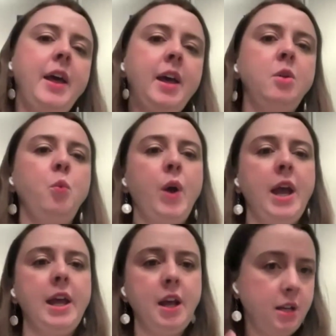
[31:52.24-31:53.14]
And then
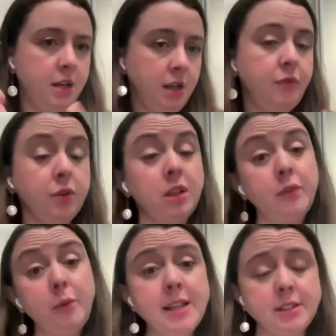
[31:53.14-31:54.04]
when a need for
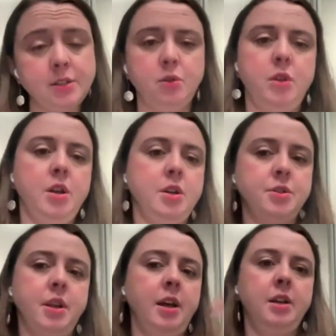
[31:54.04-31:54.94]
leave arises, so
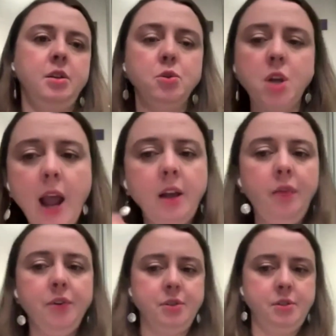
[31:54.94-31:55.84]
there's a new
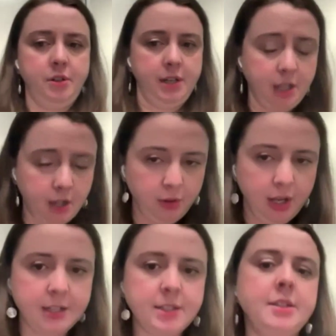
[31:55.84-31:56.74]
child, there's a serious
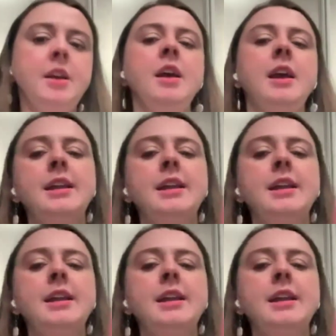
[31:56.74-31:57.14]
illness,